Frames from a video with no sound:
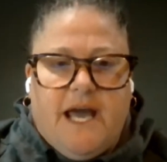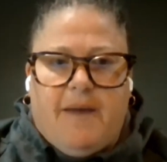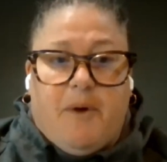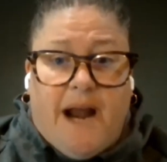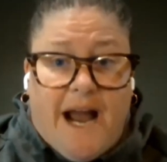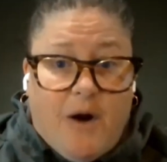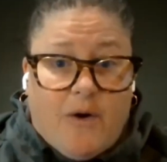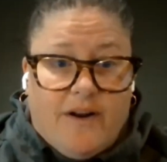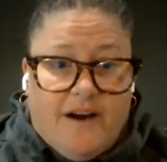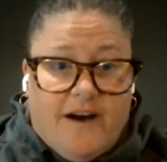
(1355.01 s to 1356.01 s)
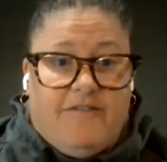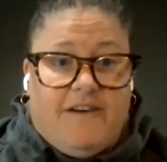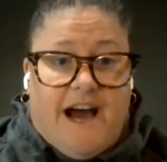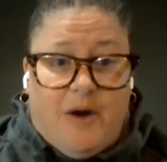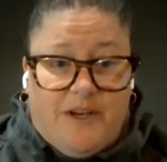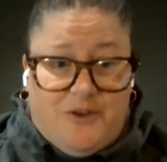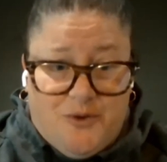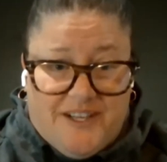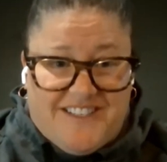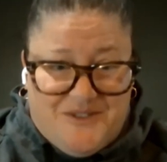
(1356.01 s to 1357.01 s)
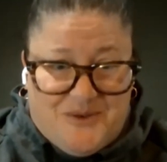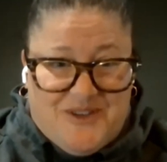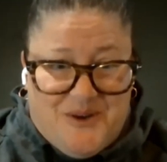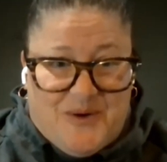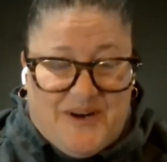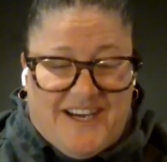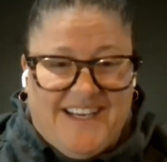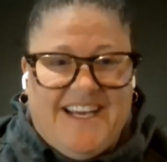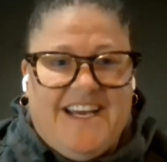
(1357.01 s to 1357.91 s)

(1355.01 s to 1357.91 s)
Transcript: and proud of how we do things in North Dakota.